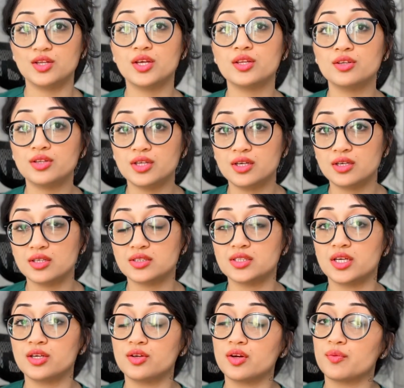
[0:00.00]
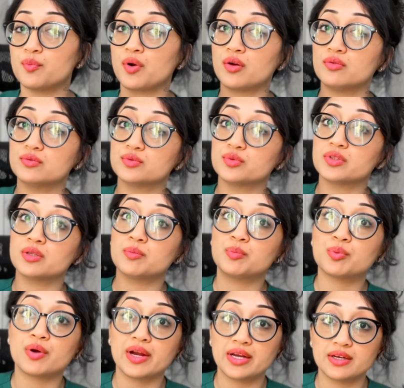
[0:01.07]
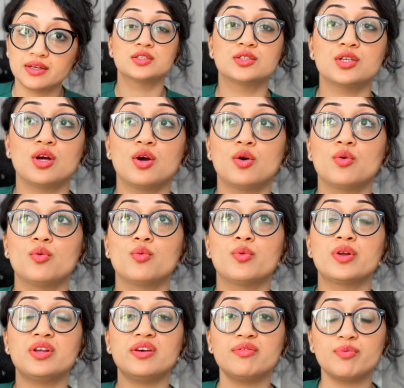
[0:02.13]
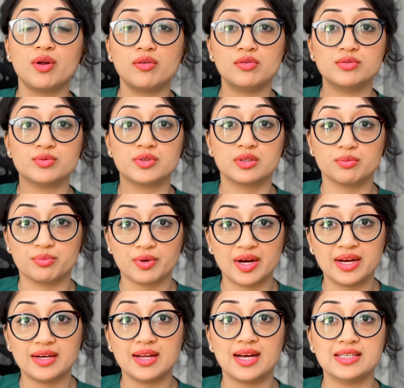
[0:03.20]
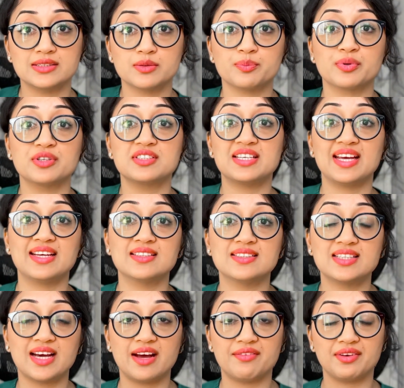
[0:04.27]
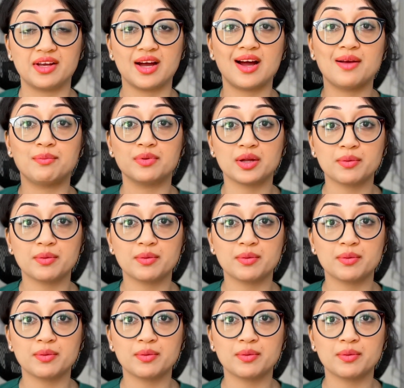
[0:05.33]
other thing is that you can have problems with the brain. So when you have problems with the brain as it pertains to having high blood